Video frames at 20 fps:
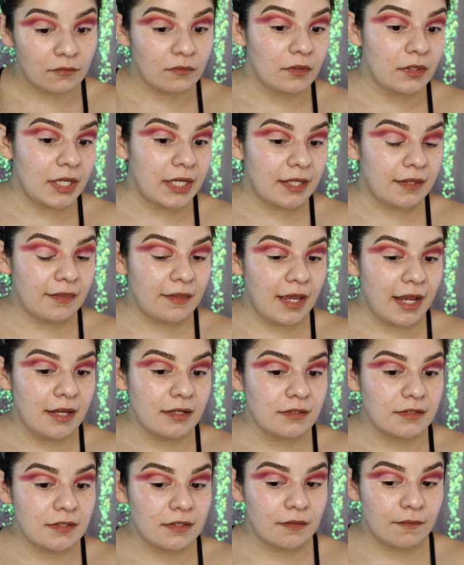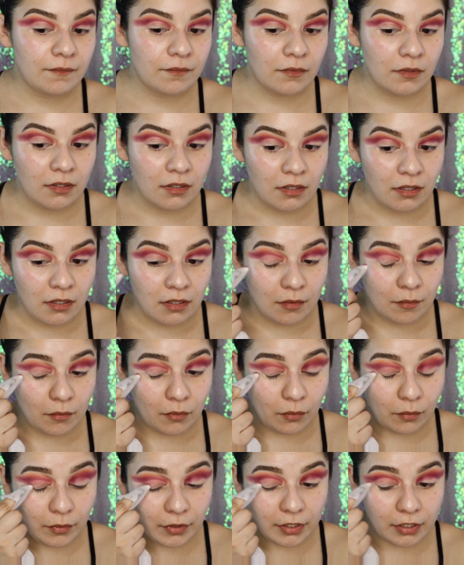like that.
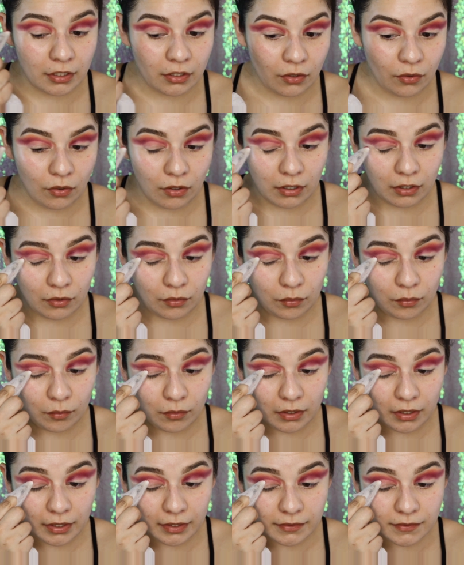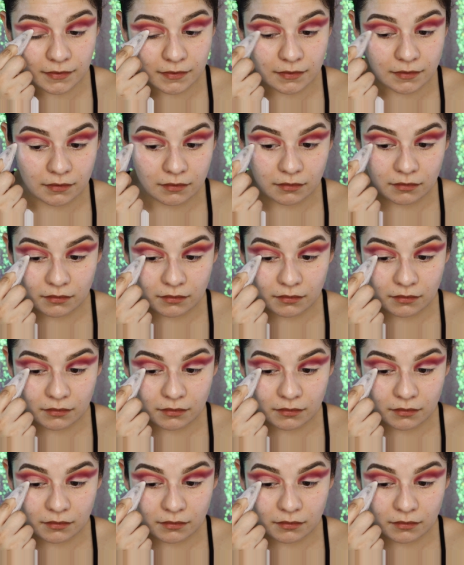Well, we're going to go across